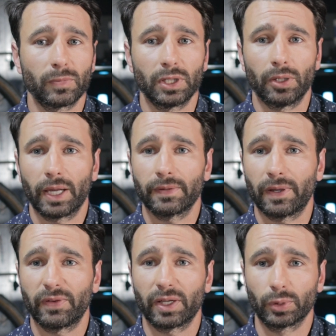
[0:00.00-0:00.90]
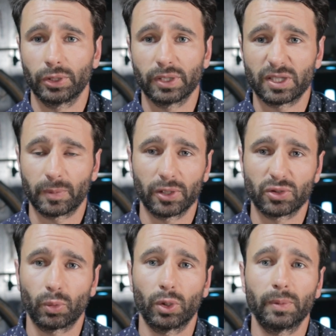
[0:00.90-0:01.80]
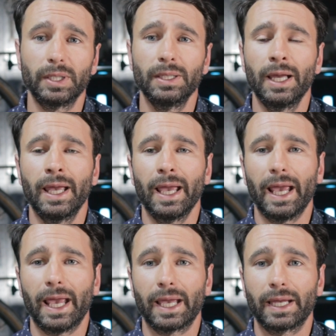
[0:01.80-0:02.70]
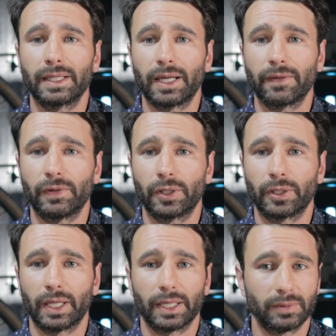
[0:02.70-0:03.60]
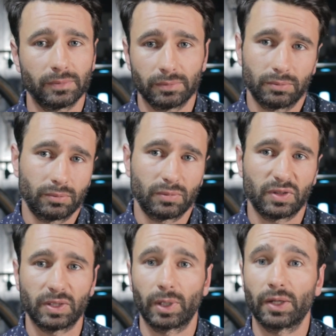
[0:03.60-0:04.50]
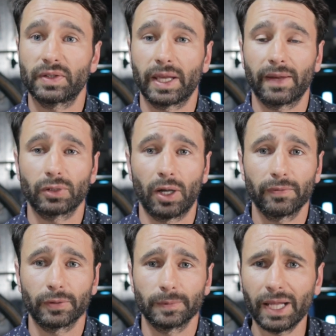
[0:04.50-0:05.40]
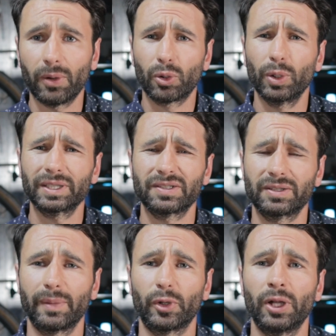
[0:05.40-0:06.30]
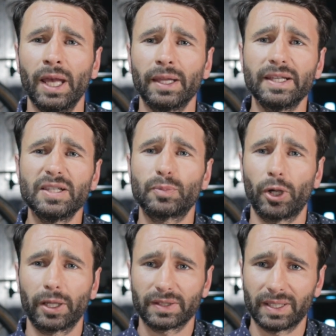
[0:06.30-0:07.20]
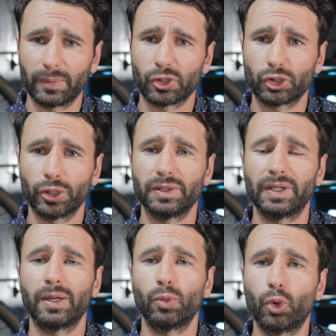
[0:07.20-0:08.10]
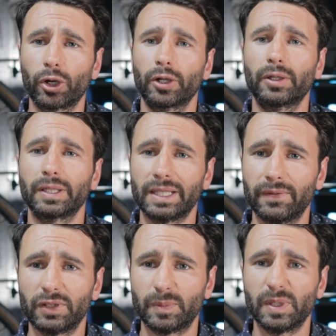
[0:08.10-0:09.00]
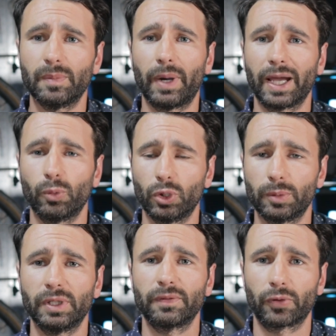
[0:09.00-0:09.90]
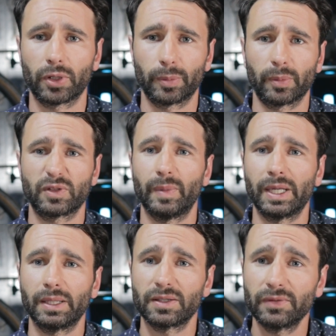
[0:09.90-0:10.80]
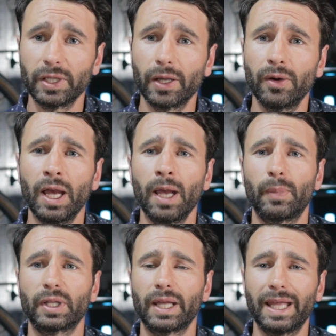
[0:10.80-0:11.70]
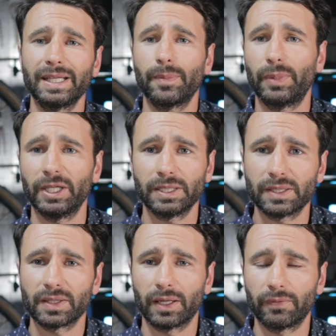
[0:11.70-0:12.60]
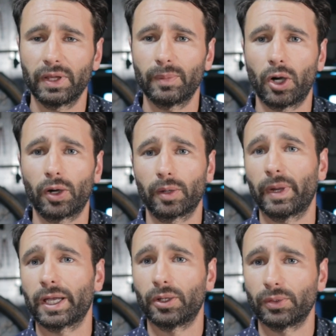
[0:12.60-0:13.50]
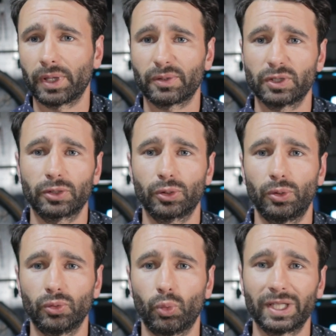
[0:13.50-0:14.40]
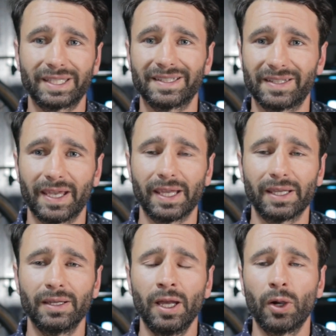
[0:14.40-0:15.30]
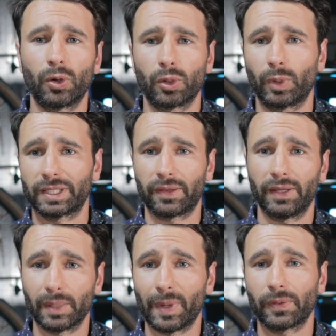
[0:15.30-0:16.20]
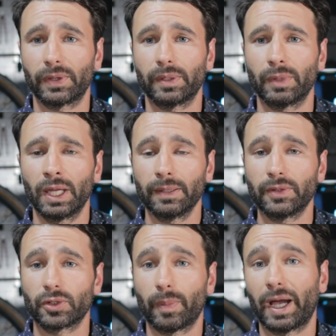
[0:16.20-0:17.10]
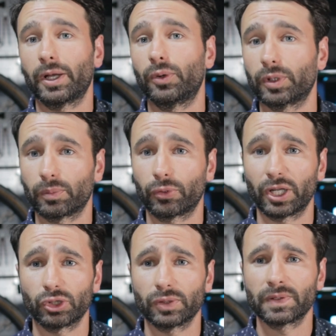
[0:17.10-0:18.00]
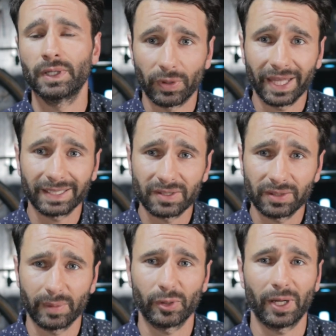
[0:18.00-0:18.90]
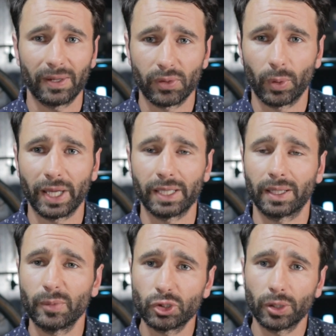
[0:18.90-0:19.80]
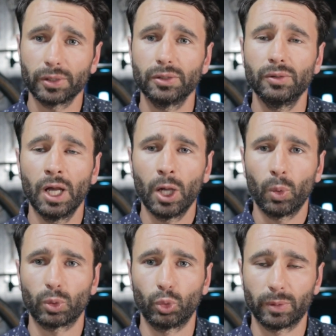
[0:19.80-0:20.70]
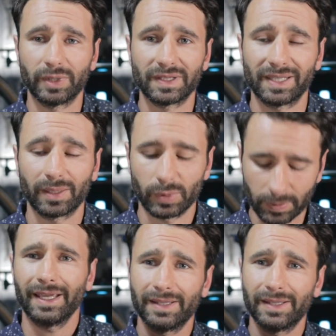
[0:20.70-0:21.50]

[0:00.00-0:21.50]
You know, I've had a really good experience with Woodman, and I figured I'd see what else they have to offer. Now, a quick disclaimer, these products I'm going to show you today were given to me by Woodman for the purpose of making this video, but any opinions of them are my own. I was not told what to say or what to think about them. These are my own impressions. With that disclaimer out of the way, let me show you what Woodman sent me.